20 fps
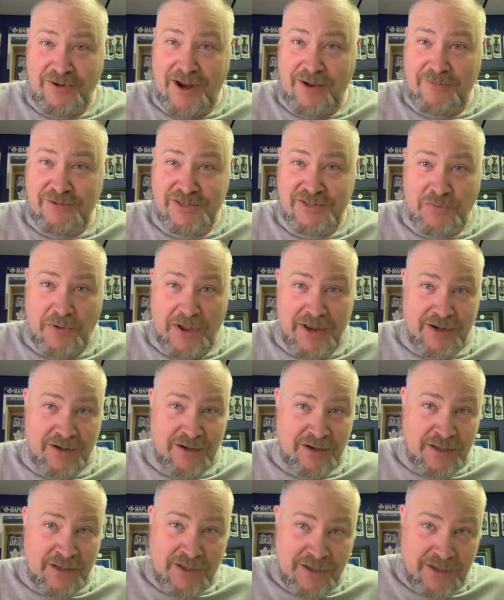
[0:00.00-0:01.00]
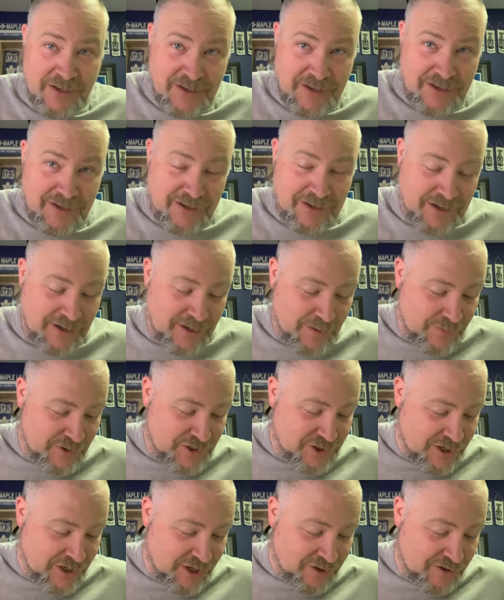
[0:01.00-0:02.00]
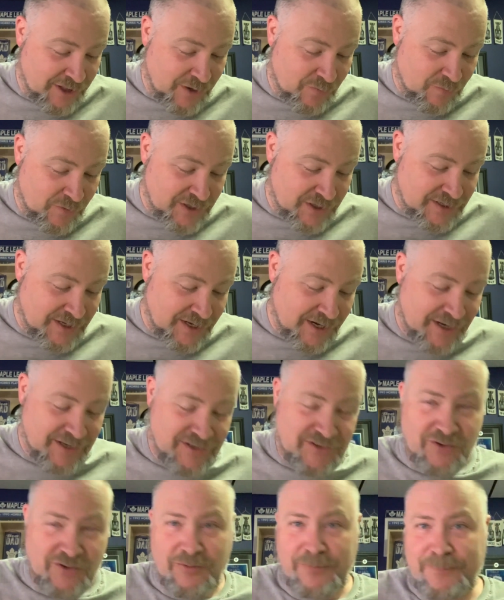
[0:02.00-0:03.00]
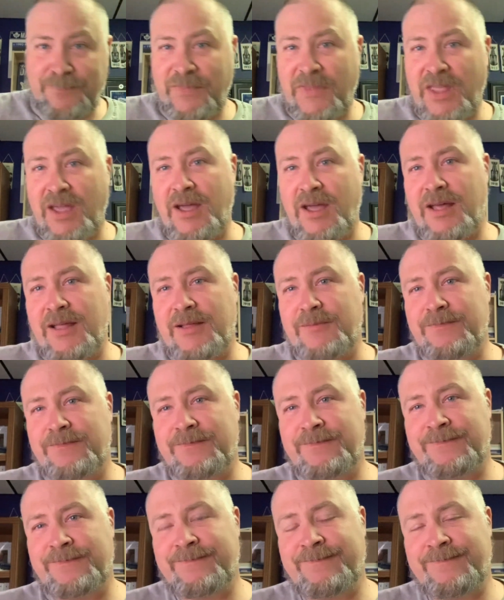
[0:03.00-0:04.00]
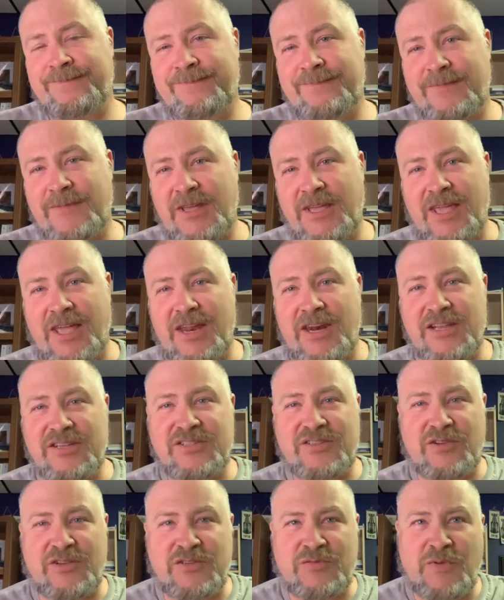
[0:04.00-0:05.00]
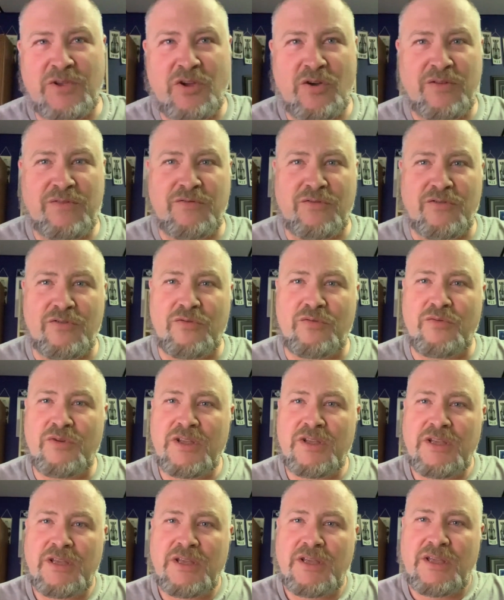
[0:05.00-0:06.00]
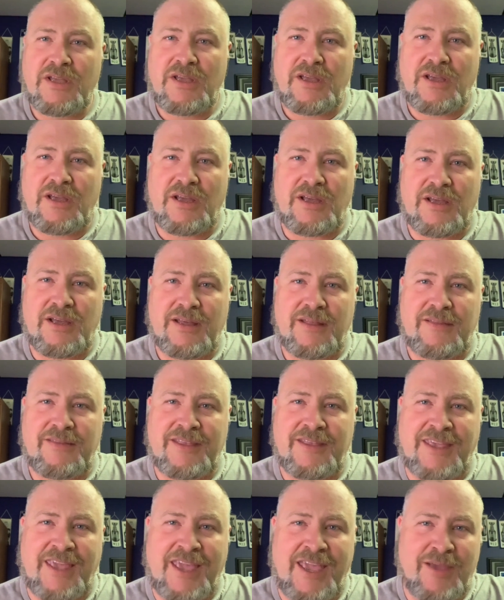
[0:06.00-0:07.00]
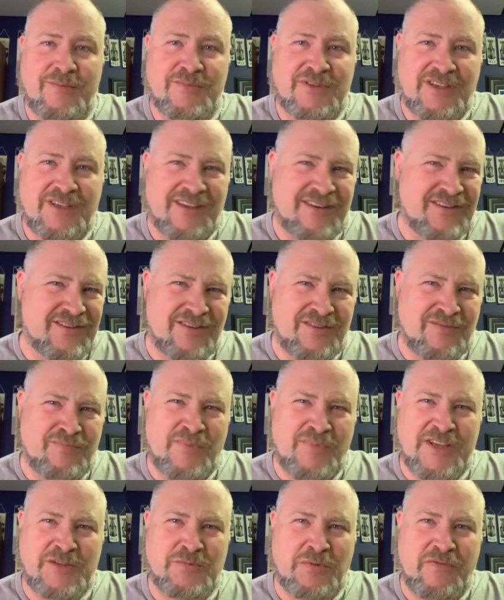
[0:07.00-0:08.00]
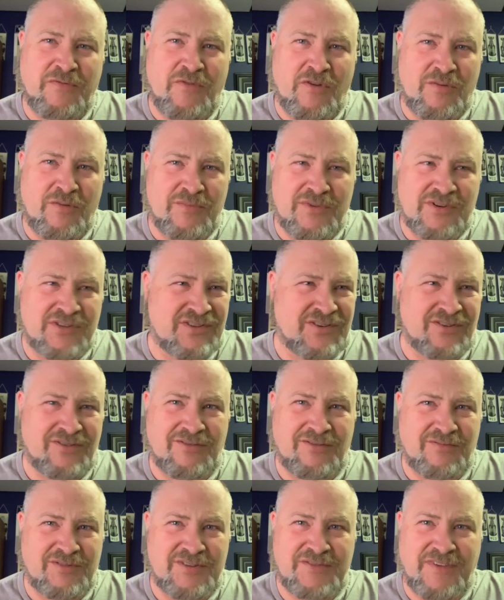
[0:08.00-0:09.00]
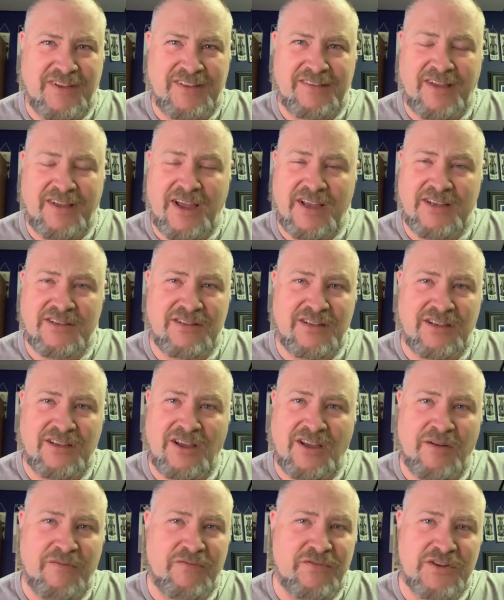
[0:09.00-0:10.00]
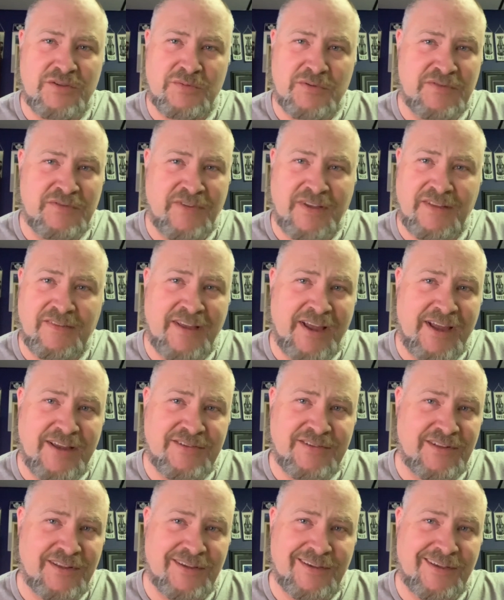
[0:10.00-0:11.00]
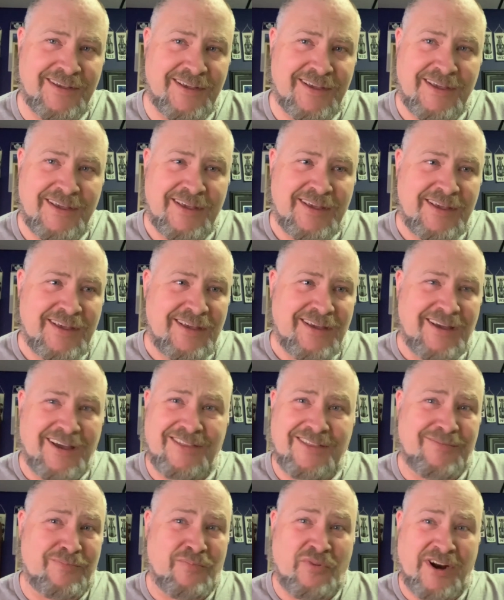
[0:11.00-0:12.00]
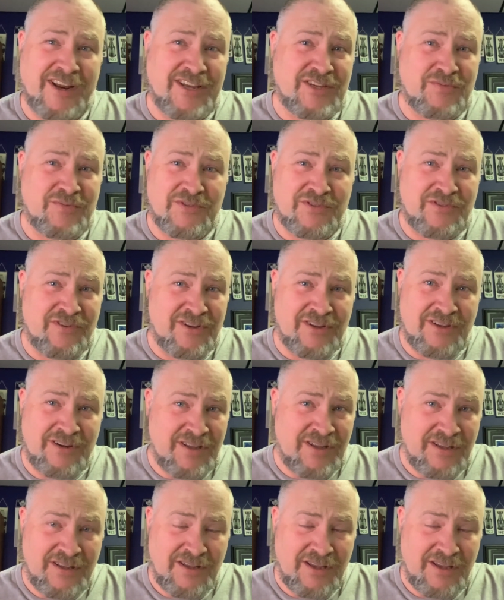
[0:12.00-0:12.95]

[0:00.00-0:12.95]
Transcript: I was sweating. But Johnny Clayton won 10-8. So, again, as we go through the games, again, the best performer, Searle, was fantastic. Humphreys was fantastic. The price was good.